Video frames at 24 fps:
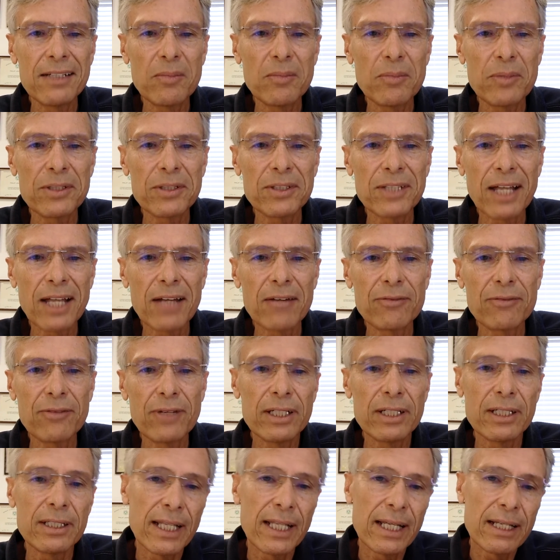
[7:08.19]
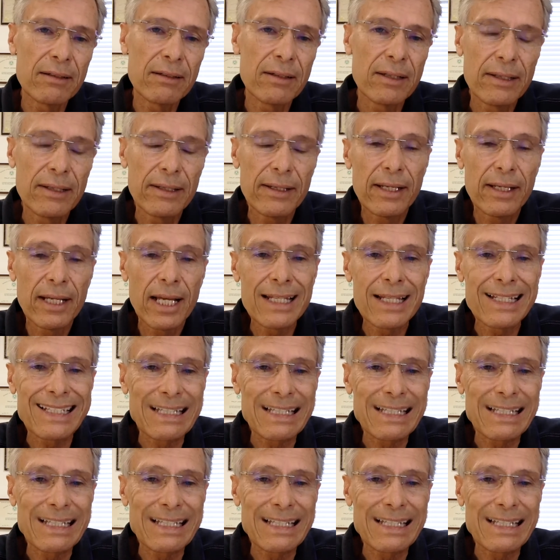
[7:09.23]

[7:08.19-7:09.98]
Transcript: It'll be a lot of fun. And then in